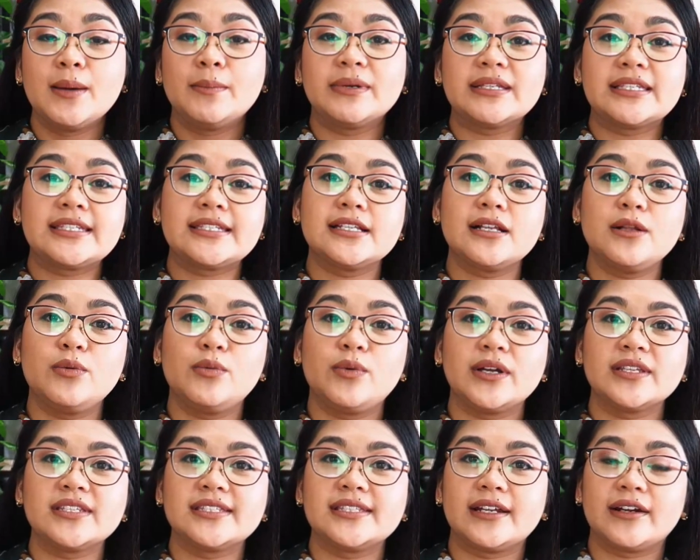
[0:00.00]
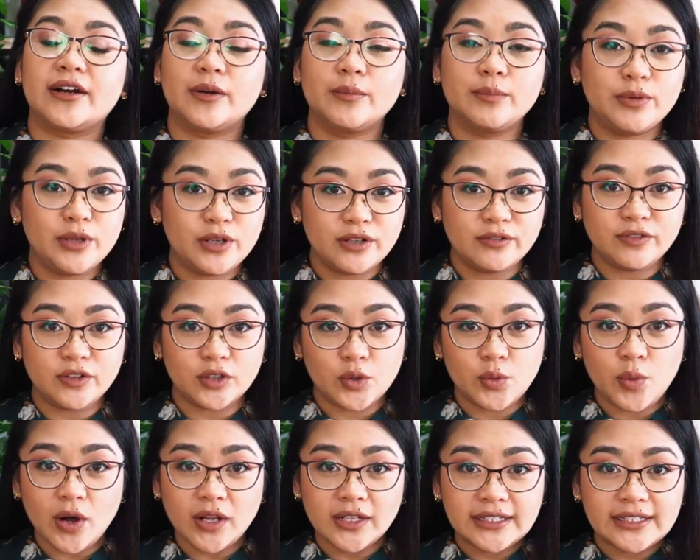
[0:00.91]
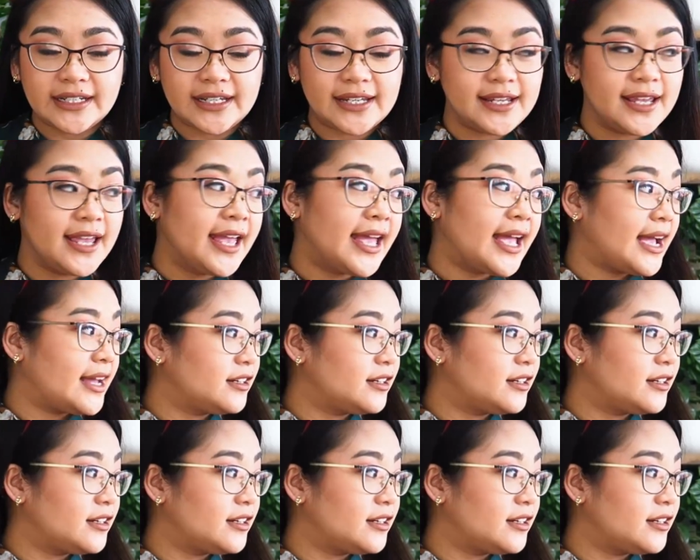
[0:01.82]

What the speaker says: but still ones that are beautiful quality,